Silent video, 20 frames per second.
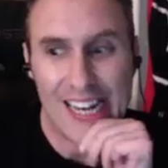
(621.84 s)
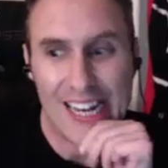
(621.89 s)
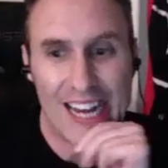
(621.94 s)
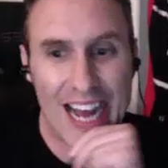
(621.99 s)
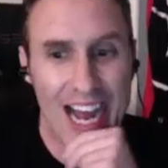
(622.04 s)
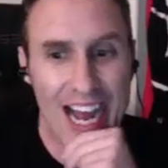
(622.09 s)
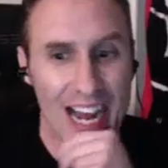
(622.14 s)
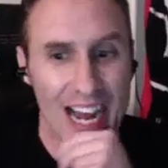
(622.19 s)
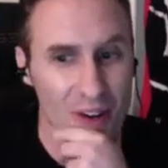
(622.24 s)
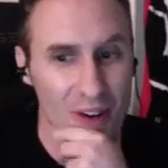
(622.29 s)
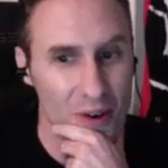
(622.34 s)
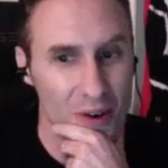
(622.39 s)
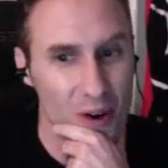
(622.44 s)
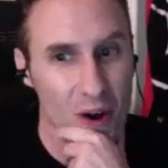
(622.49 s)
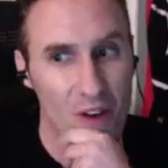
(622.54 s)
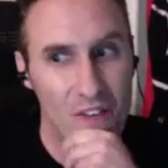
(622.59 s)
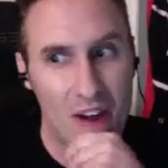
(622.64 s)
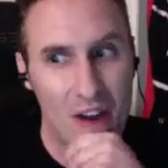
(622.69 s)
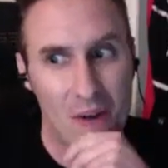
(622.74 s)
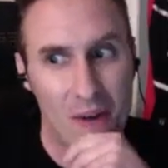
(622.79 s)
I don't
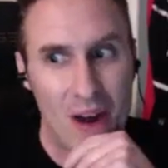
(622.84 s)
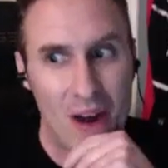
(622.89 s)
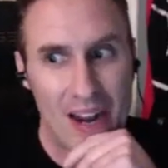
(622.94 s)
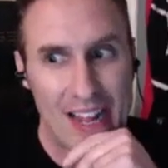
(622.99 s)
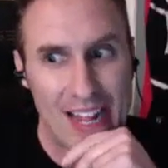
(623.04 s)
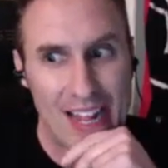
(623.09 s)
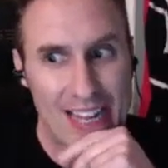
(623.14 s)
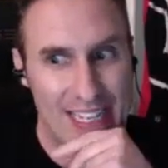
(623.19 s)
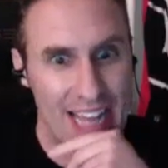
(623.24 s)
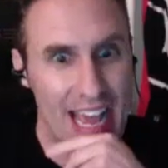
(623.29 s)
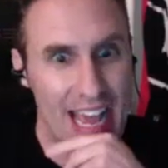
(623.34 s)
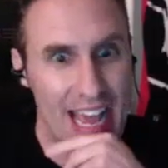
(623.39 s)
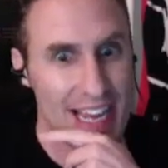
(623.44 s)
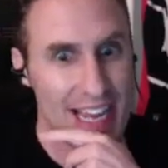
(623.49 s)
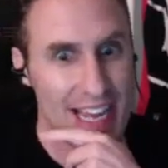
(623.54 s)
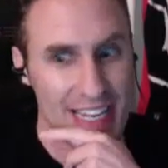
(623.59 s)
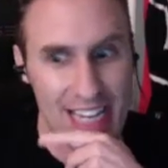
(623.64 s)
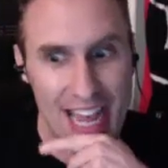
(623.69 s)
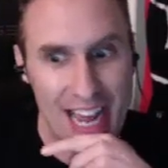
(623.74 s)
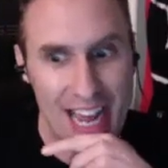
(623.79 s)
know if I want it at the
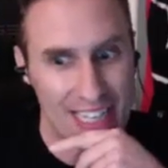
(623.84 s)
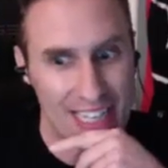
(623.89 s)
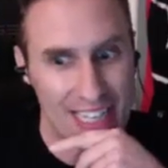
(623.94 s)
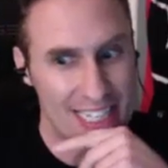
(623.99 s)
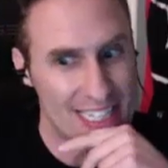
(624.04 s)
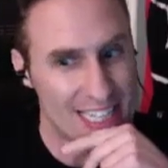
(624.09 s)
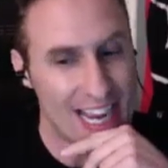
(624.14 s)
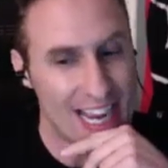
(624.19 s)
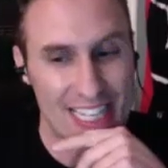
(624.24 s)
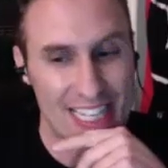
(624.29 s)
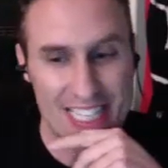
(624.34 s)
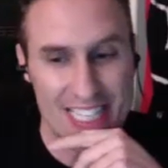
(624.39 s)
end yet, because I just